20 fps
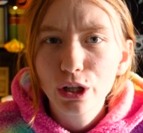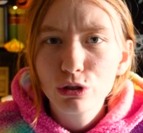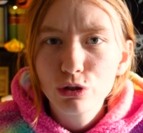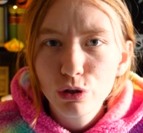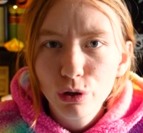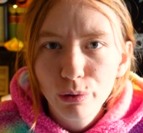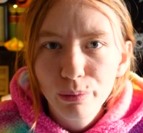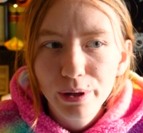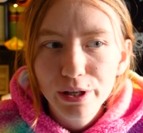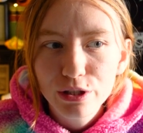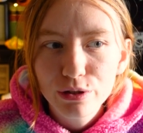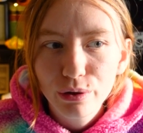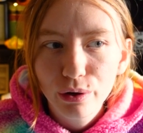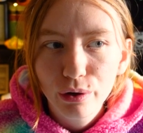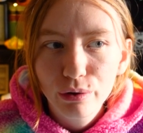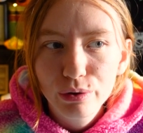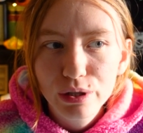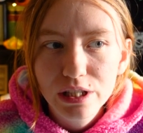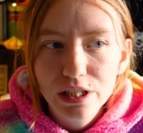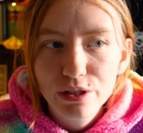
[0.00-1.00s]
October is
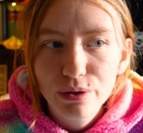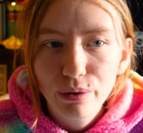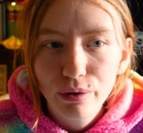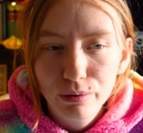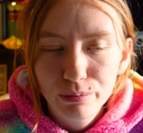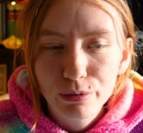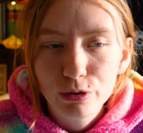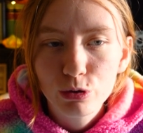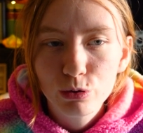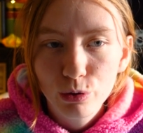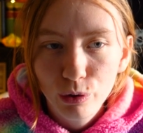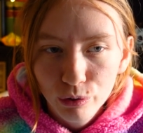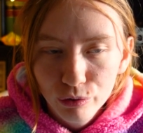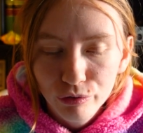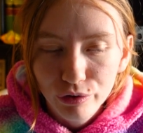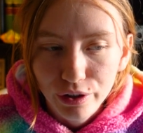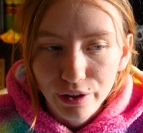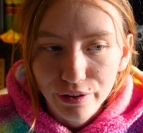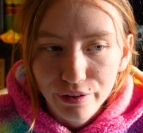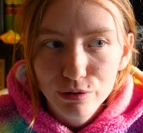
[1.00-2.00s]
already almost
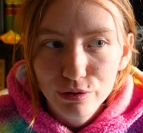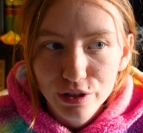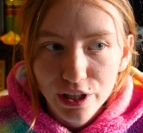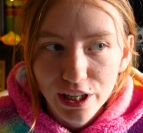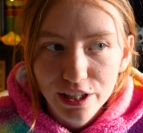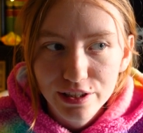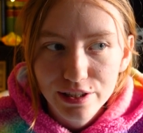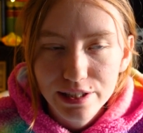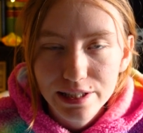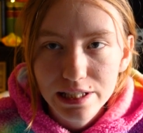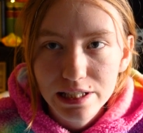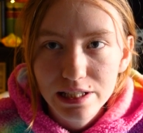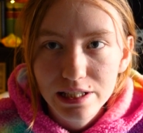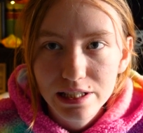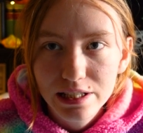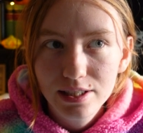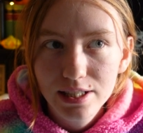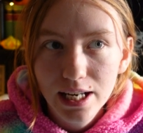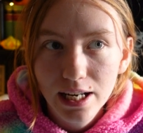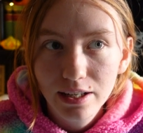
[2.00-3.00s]
over. Today is the
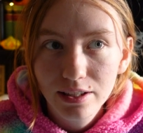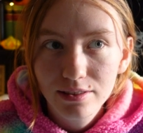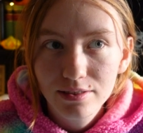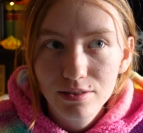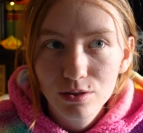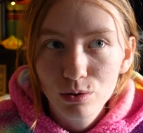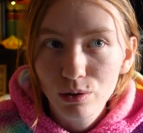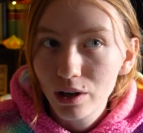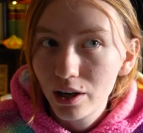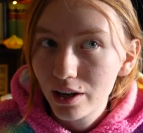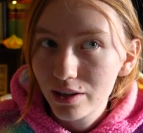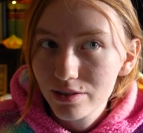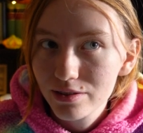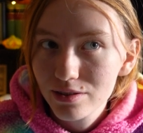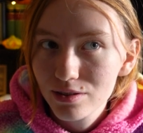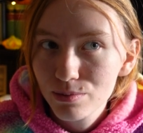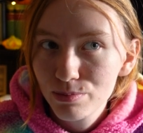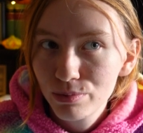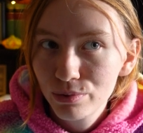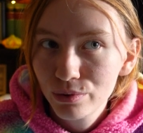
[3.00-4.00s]
second to
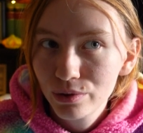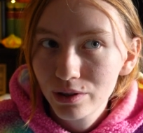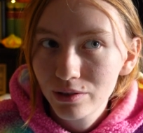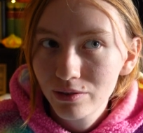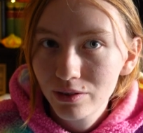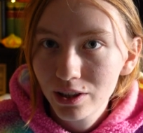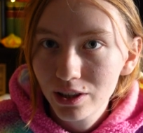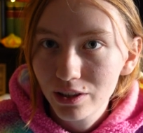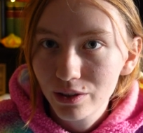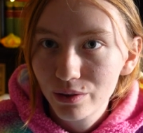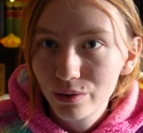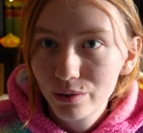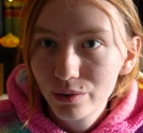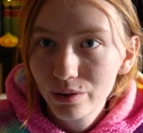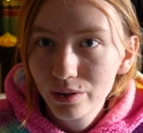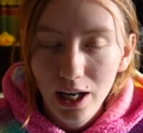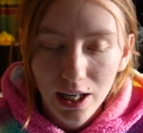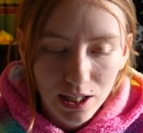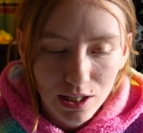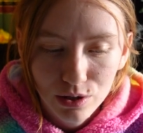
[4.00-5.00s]
last spooky
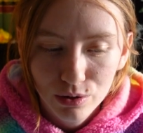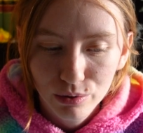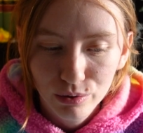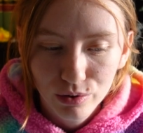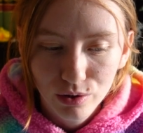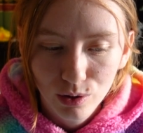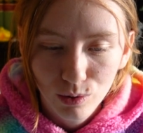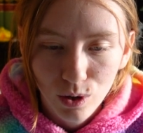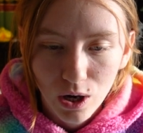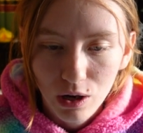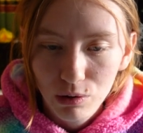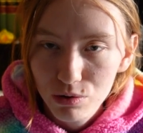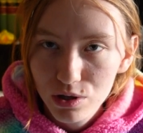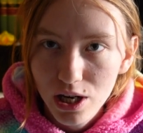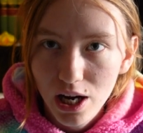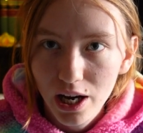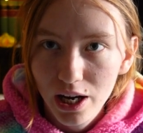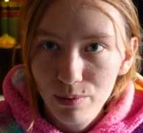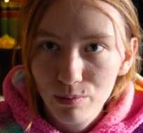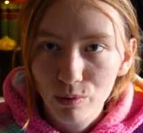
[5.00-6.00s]
video. I don't know how
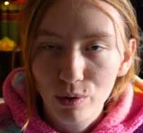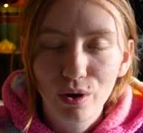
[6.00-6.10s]
time